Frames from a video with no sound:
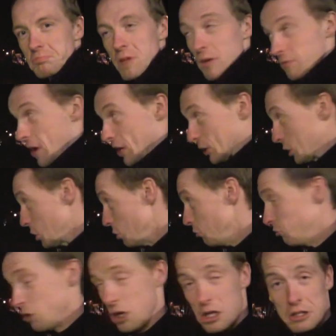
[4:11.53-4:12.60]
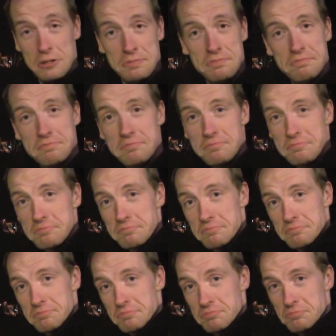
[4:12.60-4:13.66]
of Vancouver
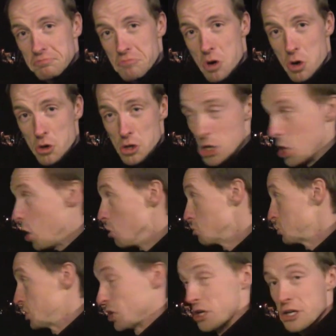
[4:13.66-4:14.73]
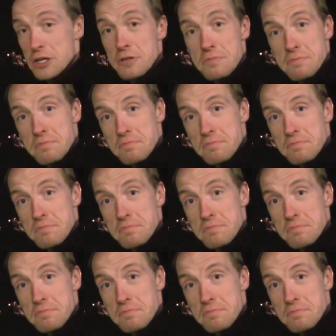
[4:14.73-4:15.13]
or the ocean